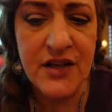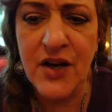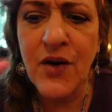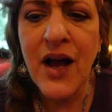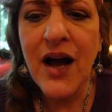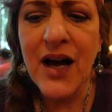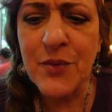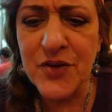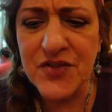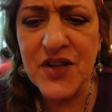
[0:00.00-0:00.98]
You know, I
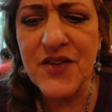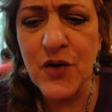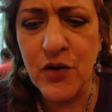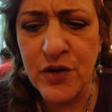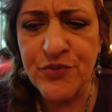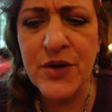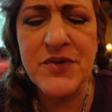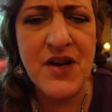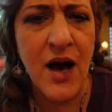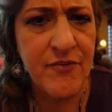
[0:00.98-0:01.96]
will say the cornbread
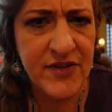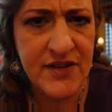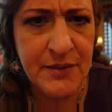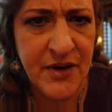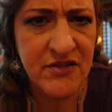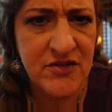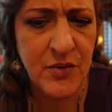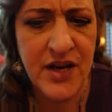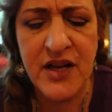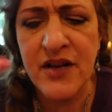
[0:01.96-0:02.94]
was obviously
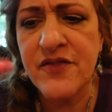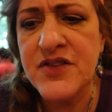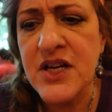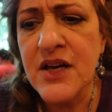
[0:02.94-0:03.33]
microwaved.